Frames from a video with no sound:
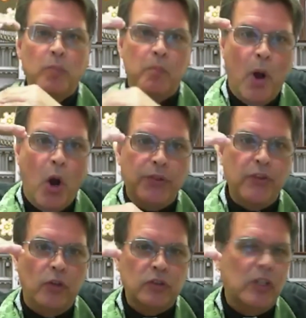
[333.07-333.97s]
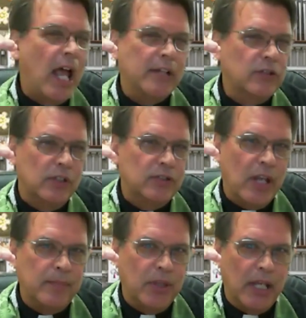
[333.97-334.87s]
Both of those lines are the
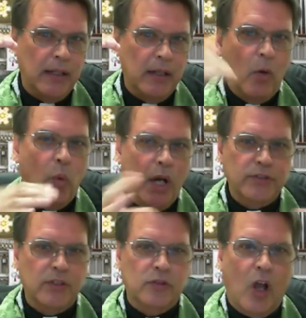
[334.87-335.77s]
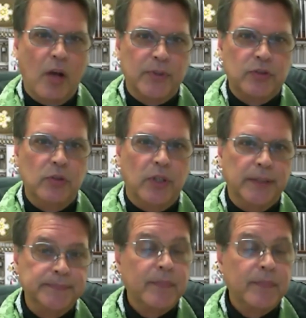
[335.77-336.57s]
same thing. What is the psalmist doing?